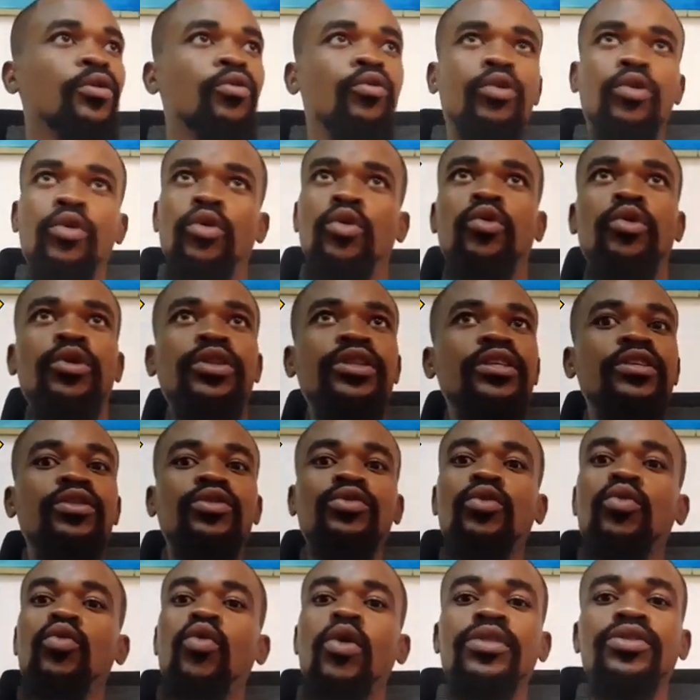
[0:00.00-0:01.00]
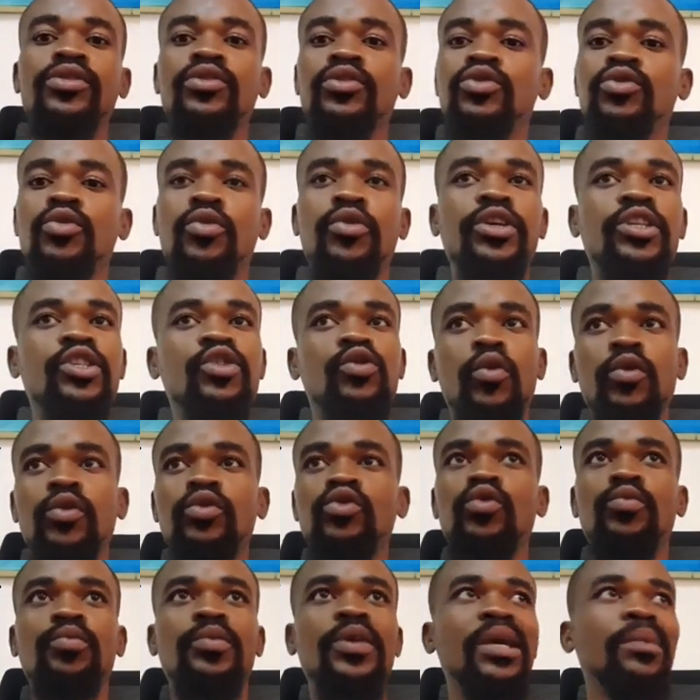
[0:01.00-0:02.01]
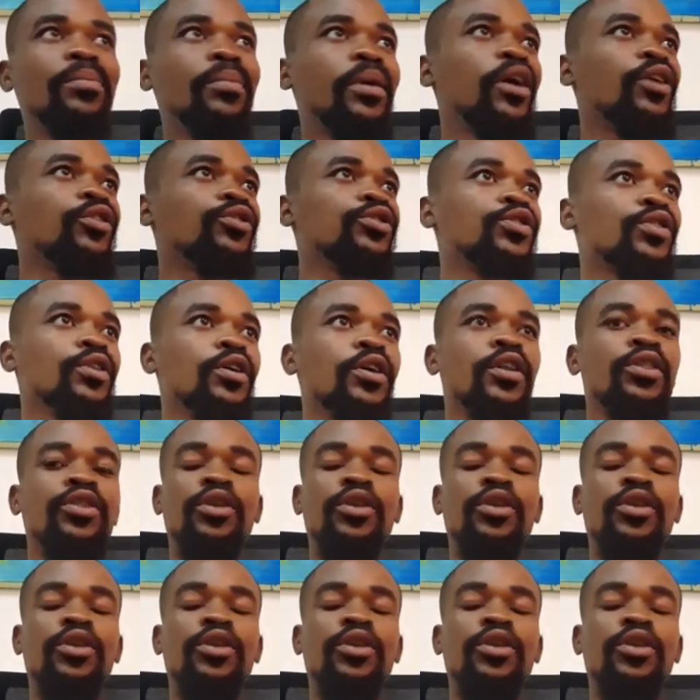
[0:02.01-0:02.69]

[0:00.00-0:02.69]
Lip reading: We already know what the story is going to be about.